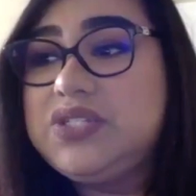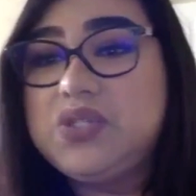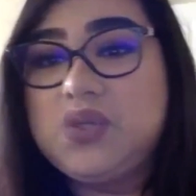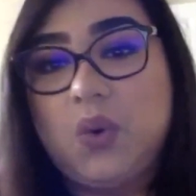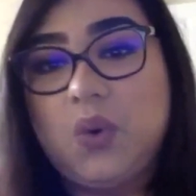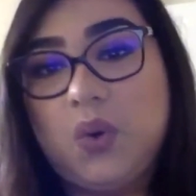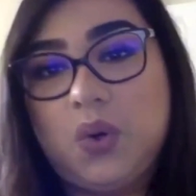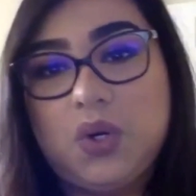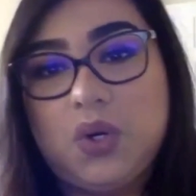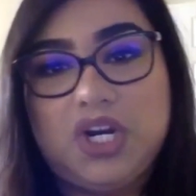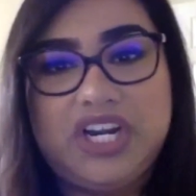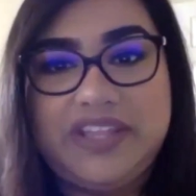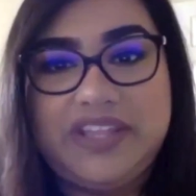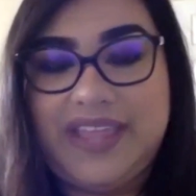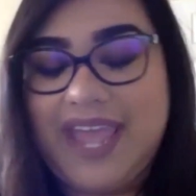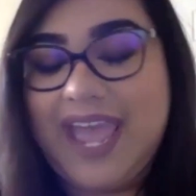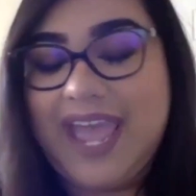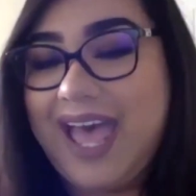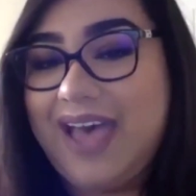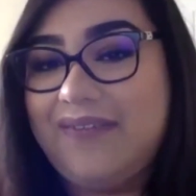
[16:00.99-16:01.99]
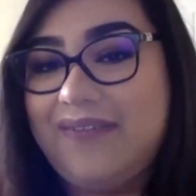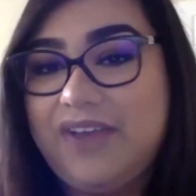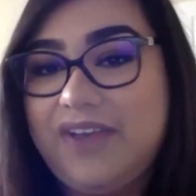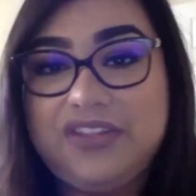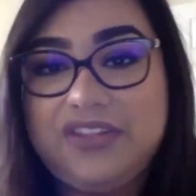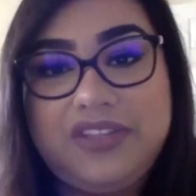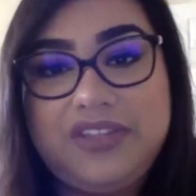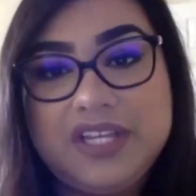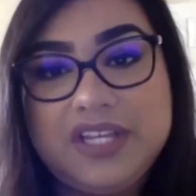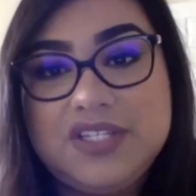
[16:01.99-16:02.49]
or they have
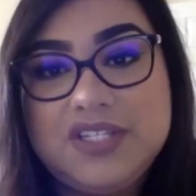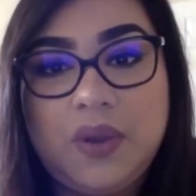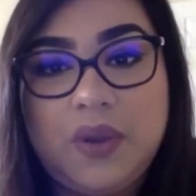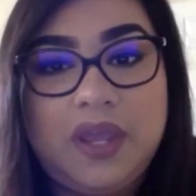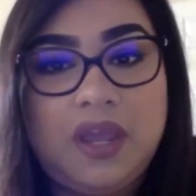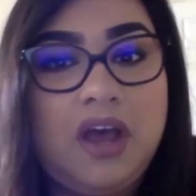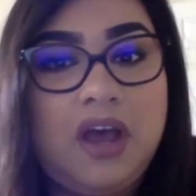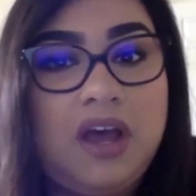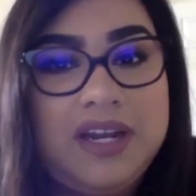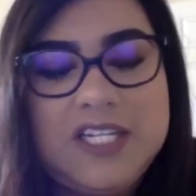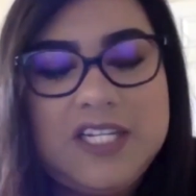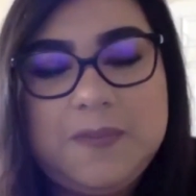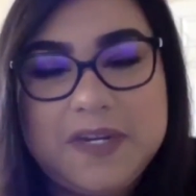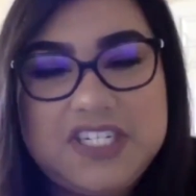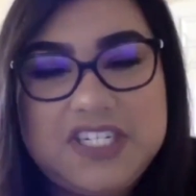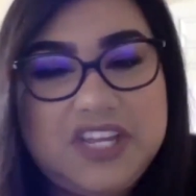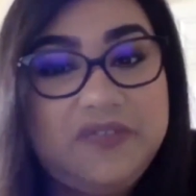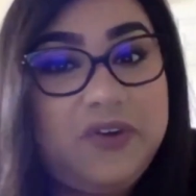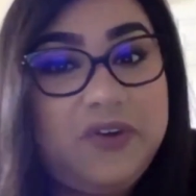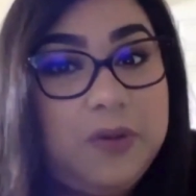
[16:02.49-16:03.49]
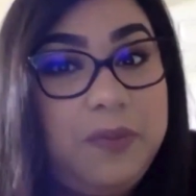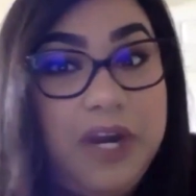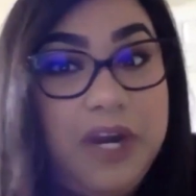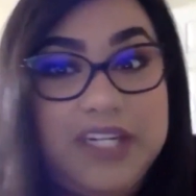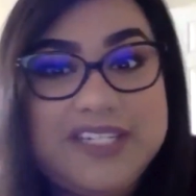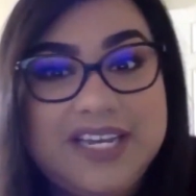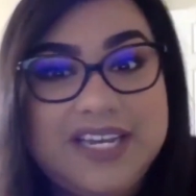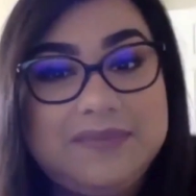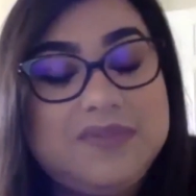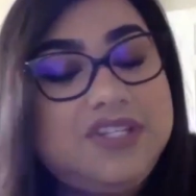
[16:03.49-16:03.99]
other things going on, especially for
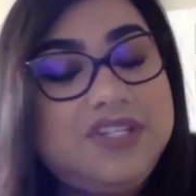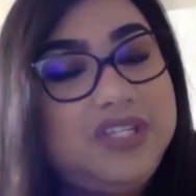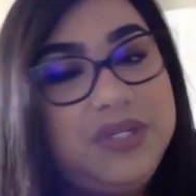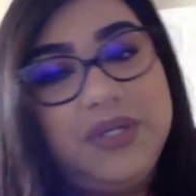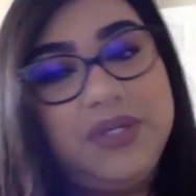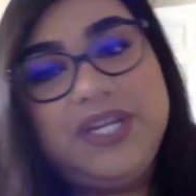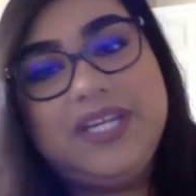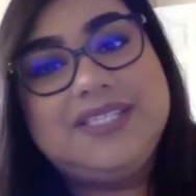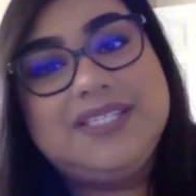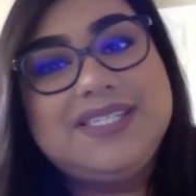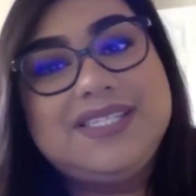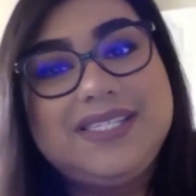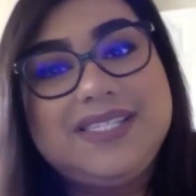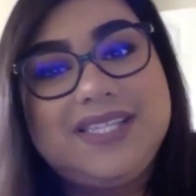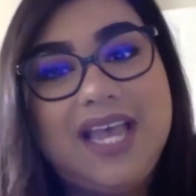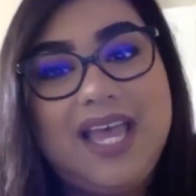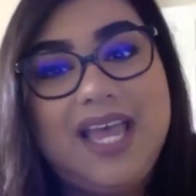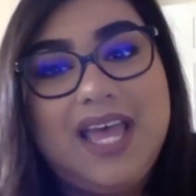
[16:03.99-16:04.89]
part-time students.